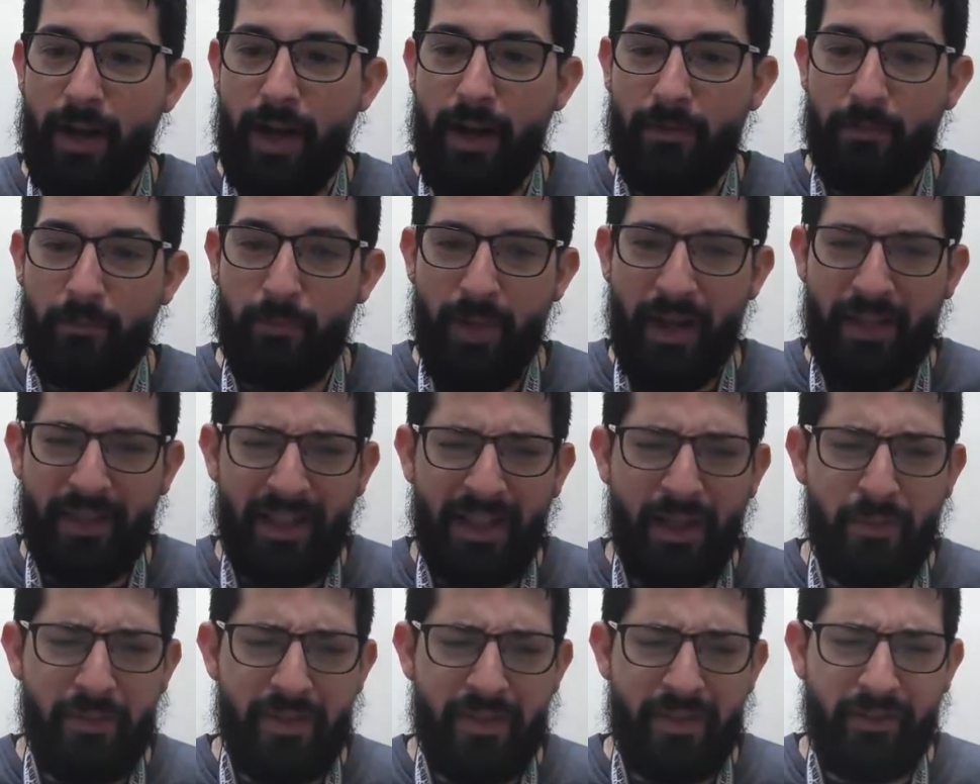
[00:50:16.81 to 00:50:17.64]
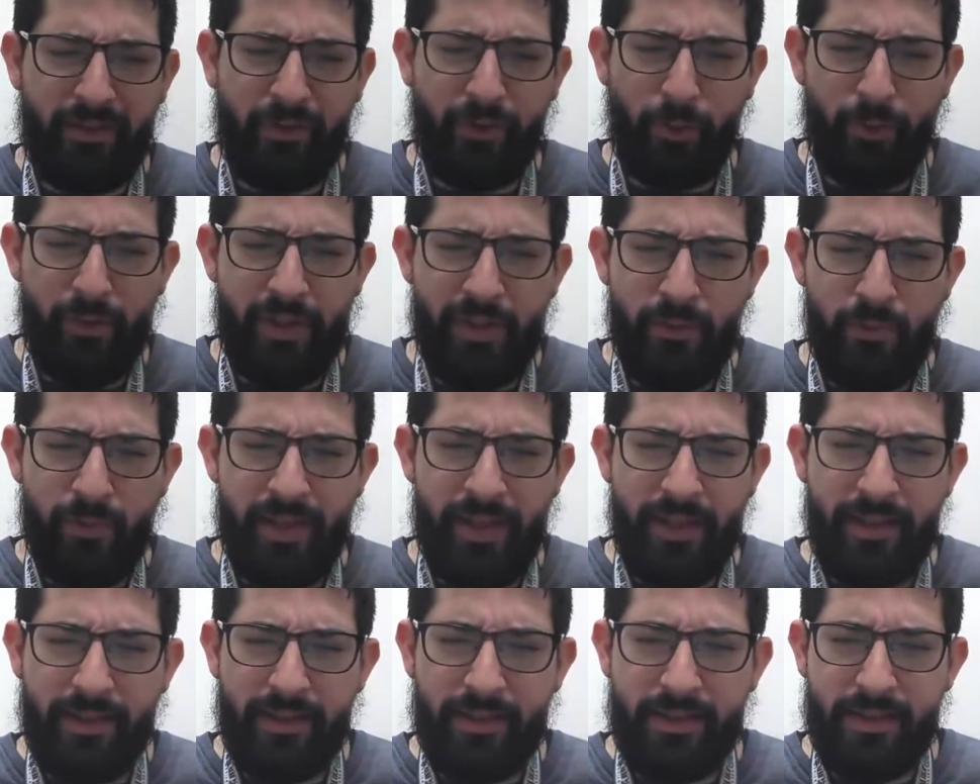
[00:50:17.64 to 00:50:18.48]
I think it was 3
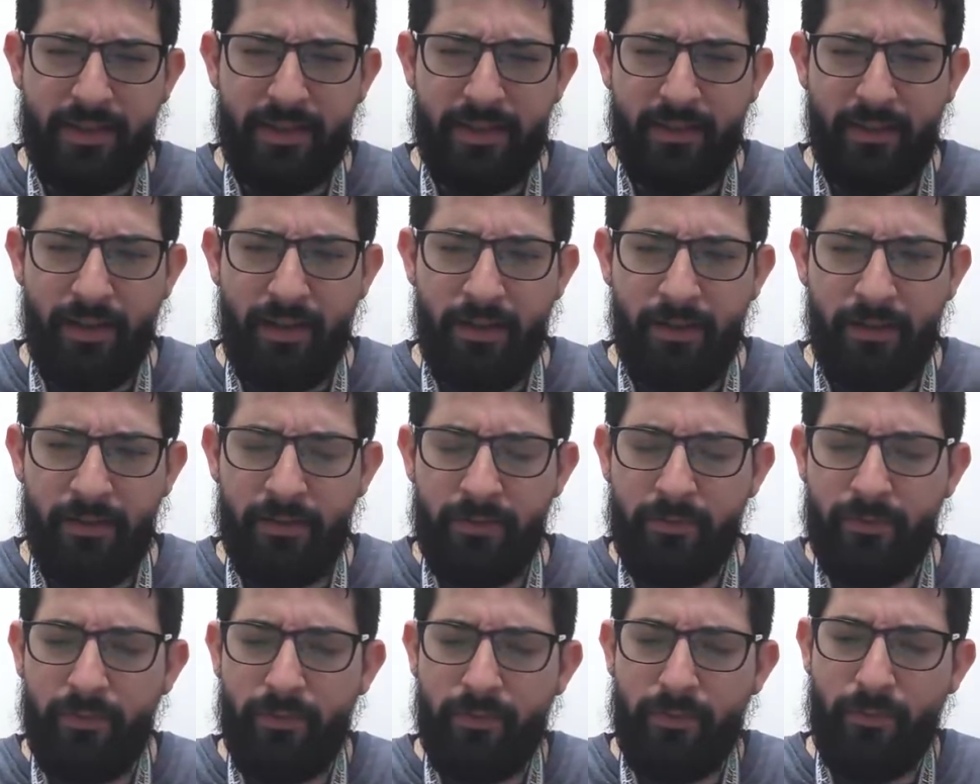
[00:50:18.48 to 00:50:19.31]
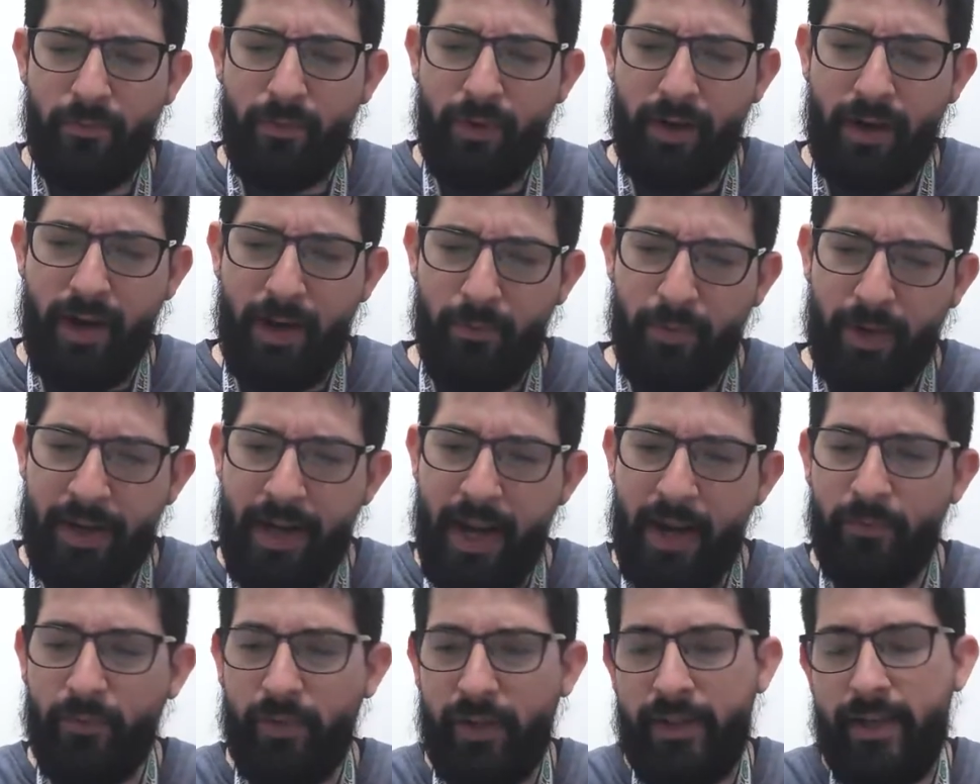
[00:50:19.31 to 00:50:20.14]
weeks long, where I
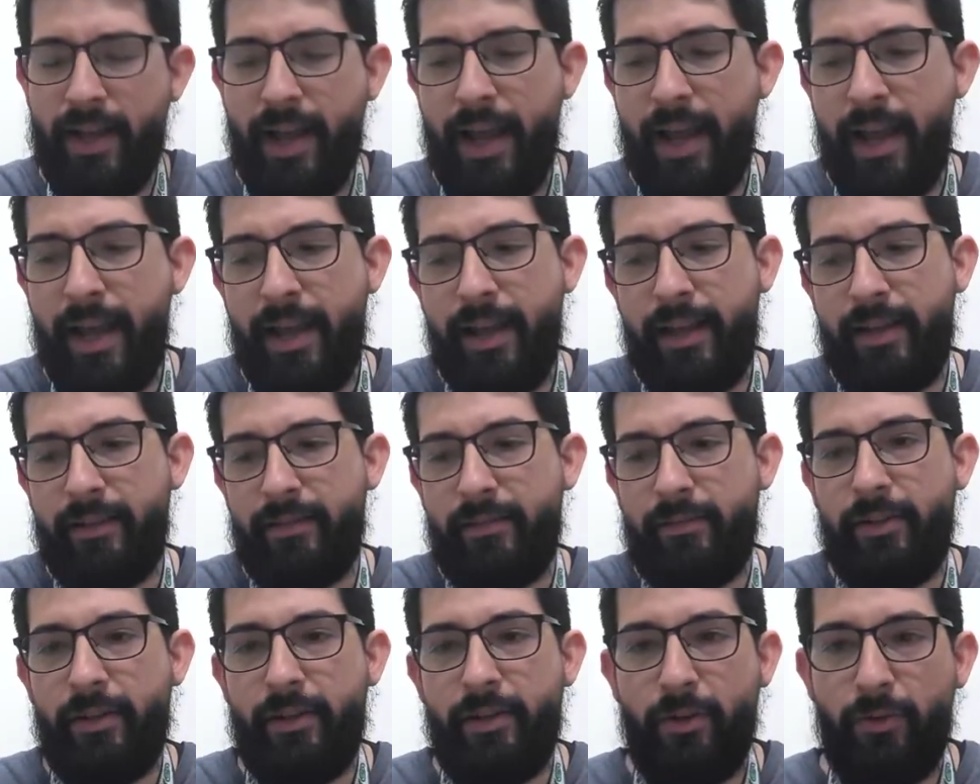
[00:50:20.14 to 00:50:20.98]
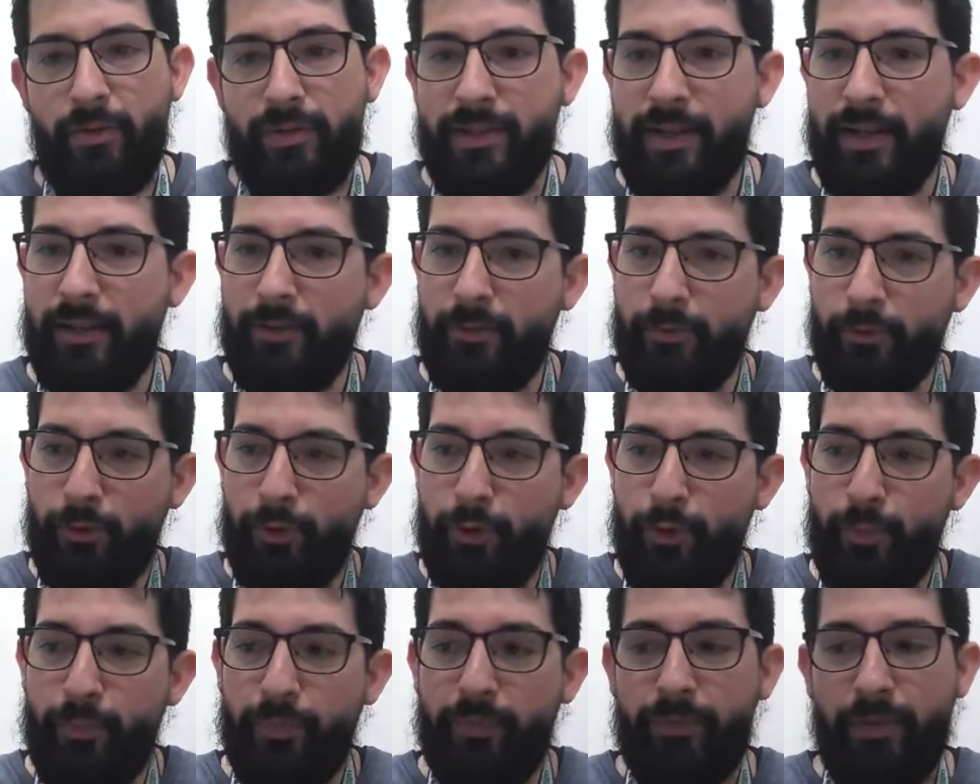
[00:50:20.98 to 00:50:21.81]
went every day, and you know, it was like
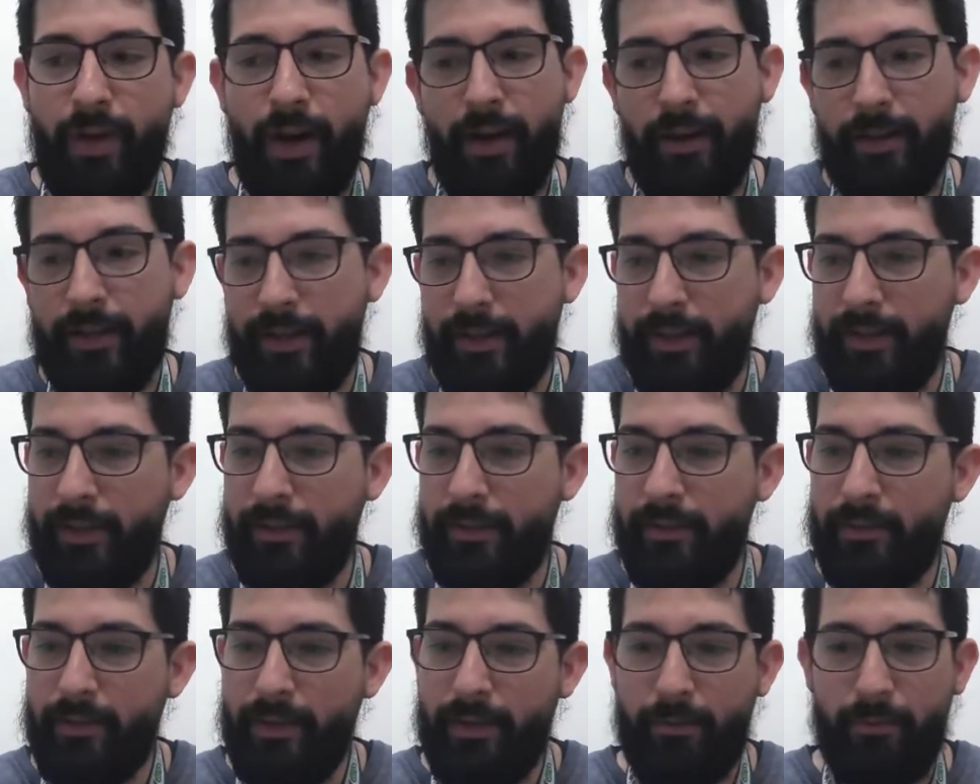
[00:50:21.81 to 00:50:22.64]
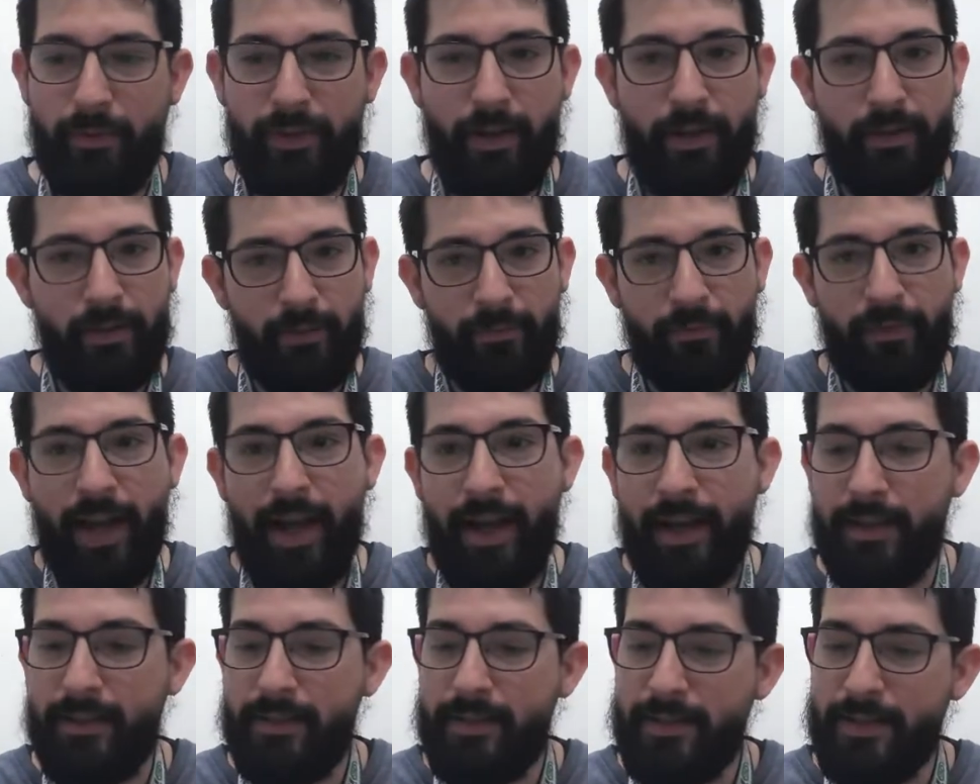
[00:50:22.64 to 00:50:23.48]
group talking with other
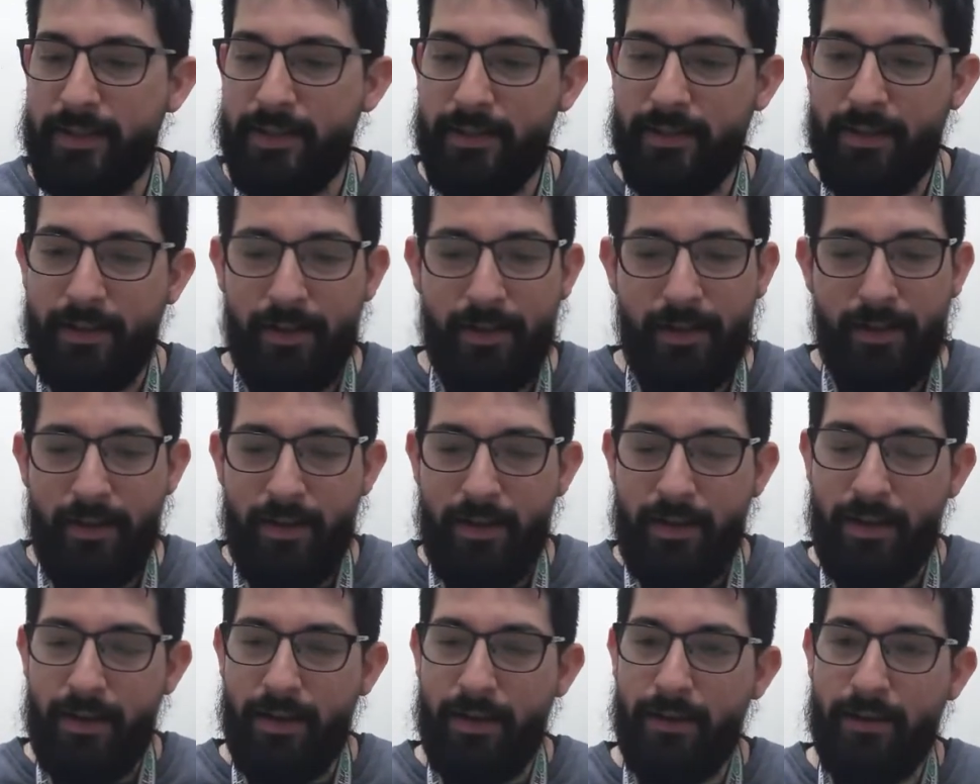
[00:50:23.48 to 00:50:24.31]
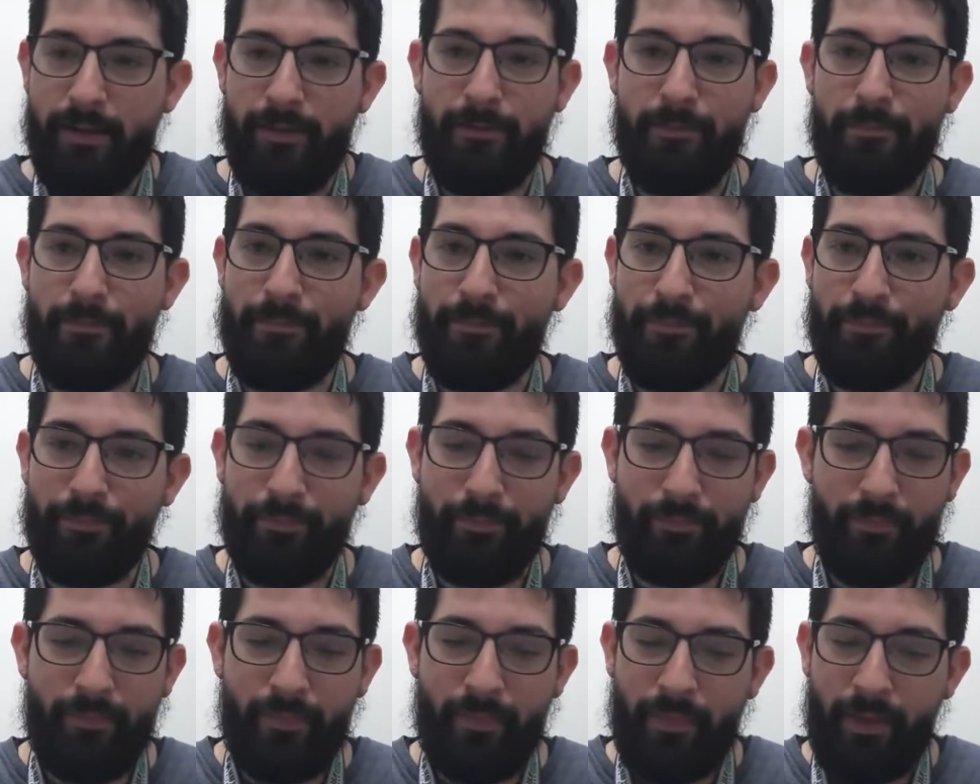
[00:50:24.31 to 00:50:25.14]
vets, and
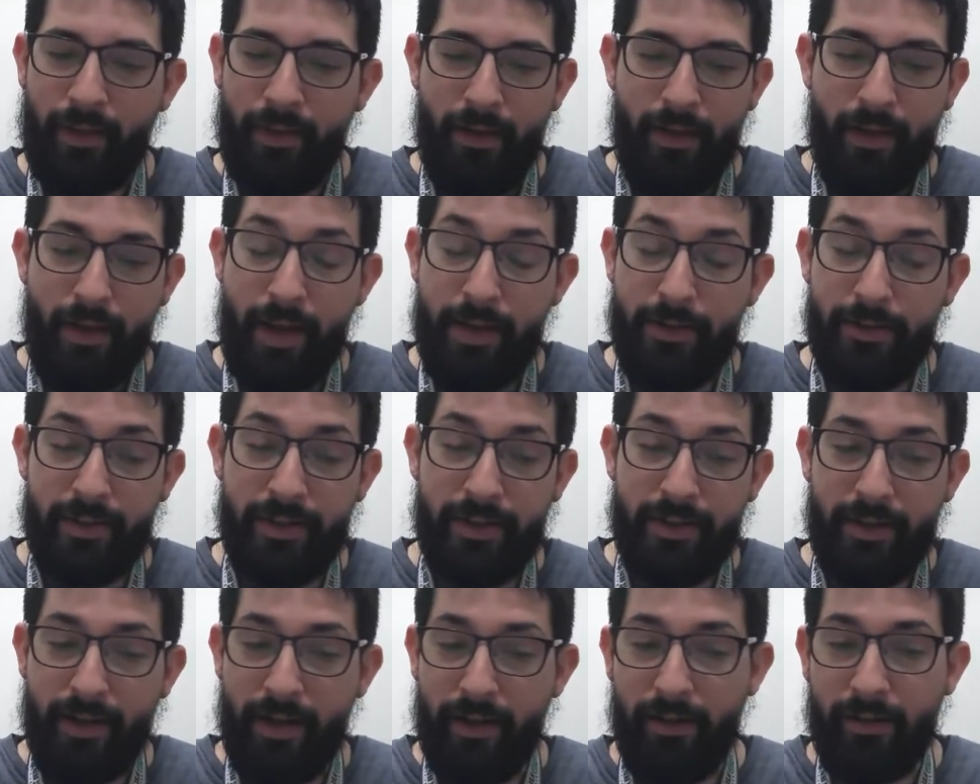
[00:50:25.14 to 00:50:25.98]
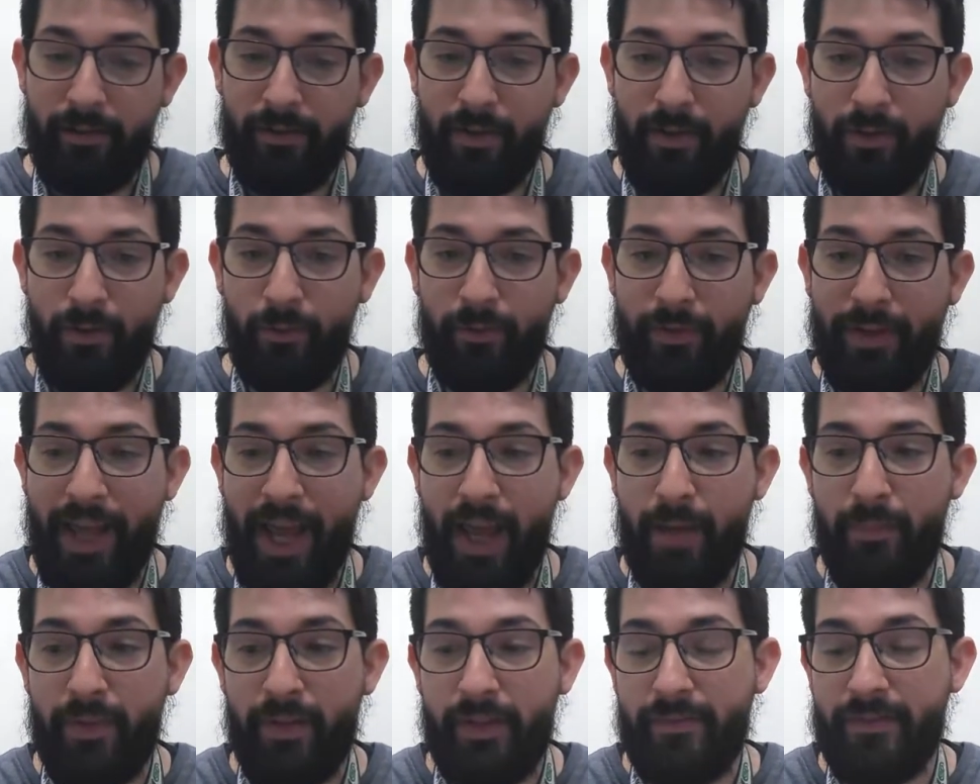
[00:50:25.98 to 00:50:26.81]
just hearing the whole
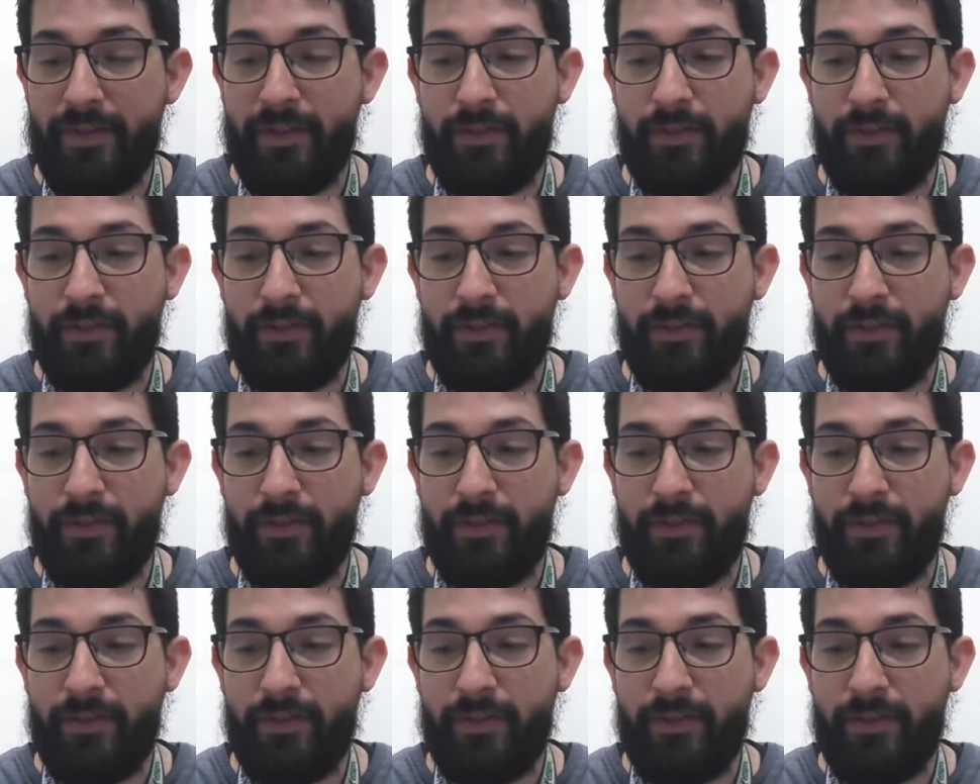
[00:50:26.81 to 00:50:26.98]
gamut